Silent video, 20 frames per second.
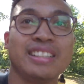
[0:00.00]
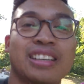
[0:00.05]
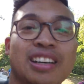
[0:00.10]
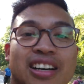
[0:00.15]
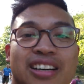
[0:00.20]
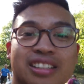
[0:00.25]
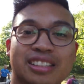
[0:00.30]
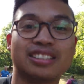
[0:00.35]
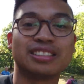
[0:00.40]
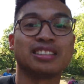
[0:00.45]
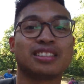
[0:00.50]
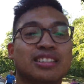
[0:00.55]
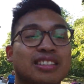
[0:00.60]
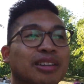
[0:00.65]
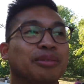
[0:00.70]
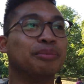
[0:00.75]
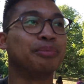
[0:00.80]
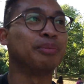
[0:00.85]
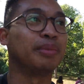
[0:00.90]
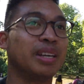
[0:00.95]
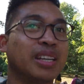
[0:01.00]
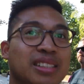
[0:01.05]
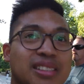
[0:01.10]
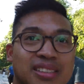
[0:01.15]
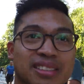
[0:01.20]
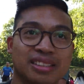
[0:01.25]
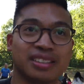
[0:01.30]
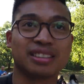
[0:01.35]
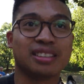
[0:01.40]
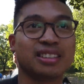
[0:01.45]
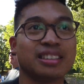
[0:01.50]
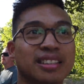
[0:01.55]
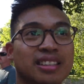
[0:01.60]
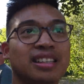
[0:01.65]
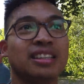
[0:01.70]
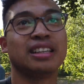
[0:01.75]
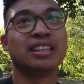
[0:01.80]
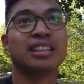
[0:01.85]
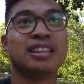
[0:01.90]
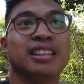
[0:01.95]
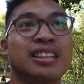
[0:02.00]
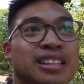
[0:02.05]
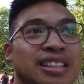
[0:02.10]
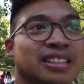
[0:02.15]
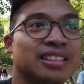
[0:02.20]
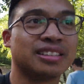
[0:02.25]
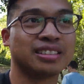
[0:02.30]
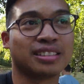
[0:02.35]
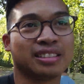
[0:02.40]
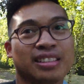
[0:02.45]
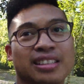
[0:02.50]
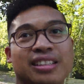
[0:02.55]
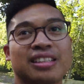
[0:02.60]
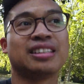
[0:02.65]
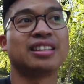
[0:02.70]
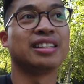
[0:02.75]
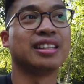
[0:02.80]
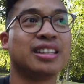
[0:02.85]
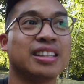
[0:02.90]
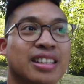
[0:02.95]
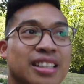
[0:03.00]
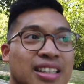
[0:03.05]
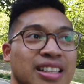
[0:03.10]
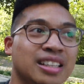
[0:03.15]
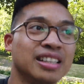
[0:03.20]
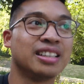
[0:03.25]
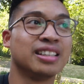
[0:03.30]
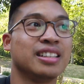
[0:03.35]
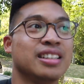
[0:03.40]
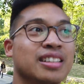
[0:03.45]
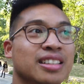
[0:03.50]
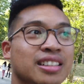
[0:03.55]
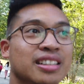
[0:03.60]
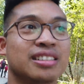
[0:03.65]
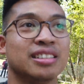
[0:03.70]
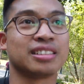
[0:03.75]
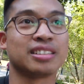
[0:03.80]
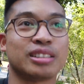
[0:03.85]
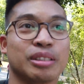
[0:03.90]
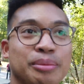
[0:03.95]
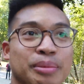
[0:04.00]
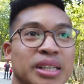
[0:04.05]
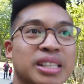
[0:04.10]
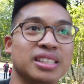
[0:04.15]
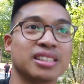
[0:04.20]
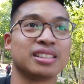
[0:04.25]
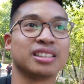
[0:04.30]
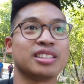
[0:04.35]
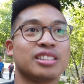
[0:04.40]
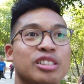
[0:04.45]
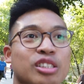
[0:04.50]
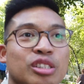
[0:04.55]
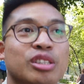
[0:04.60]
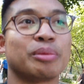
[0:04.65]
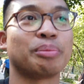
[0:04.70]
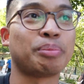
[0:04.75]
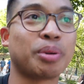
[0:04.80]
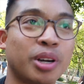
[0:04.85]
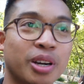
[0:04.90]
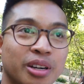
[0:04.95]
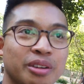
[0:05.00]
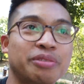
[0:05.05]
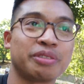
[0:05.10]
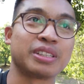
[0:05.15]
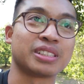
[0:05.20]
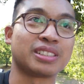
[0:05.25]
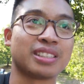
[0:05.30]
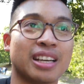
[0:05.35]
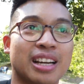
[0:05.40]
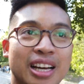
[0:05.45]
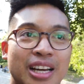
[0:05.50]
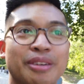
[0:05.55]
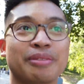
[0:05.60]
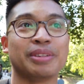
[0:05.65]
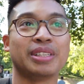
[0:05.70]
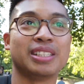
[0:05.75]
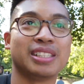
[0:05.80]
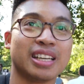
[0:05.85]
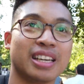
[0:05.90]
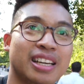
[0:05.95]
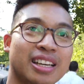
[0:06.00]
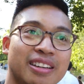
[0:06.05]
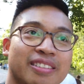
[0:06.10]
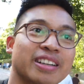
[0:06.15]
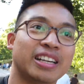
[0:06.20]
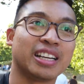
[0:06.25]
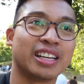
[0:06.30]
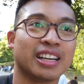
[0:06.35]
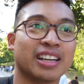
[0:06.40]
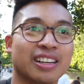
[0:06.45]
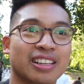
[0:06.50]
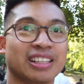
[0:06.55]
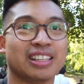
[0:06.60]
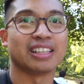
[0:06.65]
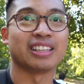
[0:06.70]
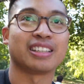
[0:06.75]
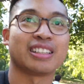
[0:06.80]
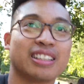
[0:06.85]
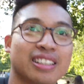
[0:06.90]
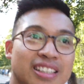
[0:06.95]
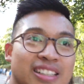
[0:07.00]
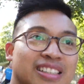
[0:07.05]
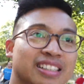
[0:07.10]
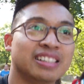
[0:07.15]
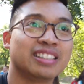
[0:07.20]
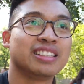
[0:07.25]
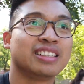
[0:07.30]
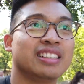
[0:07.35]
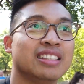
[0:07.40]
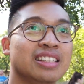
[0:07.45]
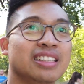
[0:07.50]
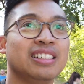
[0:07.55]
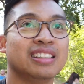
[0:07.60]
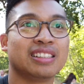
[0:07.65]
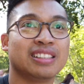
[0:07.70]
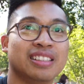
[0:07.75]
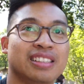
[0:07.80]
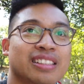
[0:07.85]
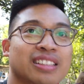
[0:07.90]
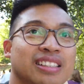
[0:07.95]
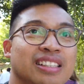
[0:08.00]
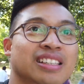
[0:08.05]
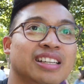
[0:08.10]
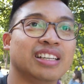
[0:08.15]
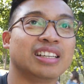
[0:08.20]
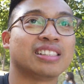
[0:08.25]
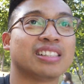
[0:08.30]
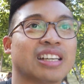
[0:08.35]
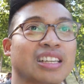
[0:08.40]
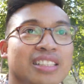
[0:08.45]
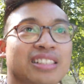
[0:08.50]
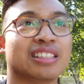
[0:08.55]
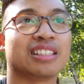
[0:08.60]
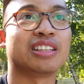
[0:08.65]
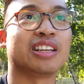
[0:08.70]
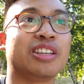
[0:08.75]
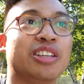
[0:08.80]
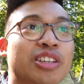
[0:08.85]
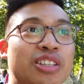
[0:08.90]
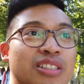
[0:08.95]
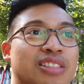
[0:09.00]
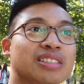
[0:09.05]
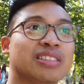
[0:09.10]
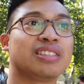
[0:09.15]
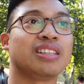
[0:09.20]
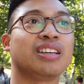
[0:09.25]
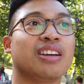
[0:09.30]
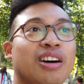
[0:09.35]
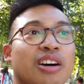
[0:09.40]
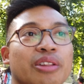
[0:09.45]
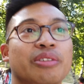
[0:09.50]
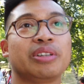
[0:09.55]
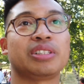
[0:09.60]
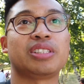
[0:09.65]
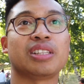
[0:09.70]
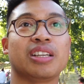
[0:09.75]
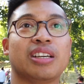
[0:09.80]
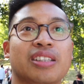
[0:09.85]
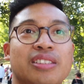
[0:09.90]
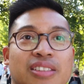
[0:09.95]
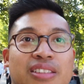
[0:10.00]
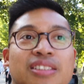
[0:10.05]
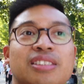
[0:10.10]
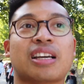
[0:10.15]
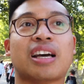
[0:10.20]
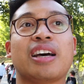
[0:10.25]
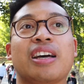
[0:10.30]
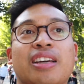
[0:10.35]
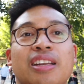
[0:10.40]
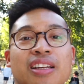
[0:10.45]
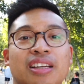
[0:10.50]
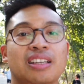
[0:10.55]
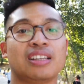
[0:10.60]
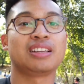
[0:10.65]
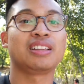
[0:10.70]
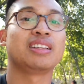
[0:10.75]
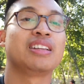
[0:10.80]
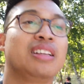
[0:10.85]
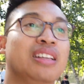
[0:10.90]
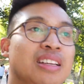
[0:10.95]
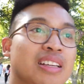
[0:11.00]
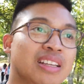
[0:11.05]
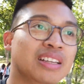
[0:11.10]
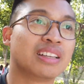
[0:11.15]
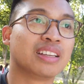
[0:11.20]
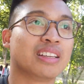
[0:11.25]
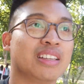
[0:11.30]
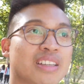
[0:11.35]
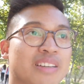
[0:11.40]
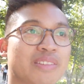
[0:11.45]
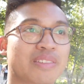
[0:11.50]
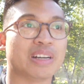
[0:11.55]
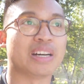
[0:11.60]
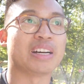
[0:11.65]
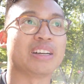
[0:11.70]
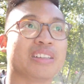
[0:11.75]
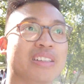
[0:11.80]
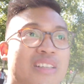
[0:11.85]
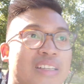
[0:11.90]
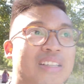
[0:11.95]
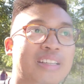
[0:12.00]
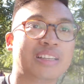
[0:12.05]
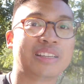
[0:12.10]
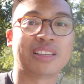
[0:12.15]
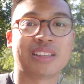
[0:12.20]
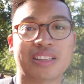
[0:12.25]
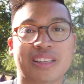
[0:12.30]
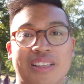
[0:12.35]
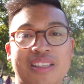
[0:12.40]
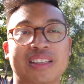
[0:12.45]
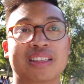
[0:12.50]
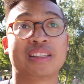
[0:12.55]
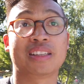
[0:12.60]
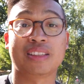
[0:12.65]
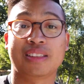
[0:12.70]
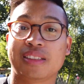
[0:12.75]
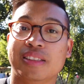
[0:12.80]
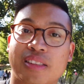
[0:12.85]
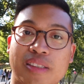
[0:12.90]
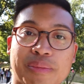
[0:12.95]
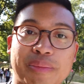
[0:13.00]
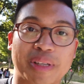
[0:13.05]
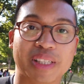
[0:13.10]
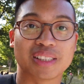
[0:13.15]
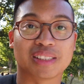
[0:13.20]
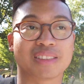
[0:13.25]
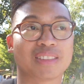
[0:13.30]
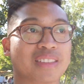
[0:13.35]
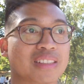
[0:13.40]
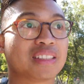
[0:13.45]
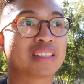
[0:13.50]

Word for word: Oh, this looks amazing. There's a. Oh, wow. This looks amazing. This is a perfect time and day right now. Like, it's actually you can see all the way to the other side. Yeah. Wow. This is amazing.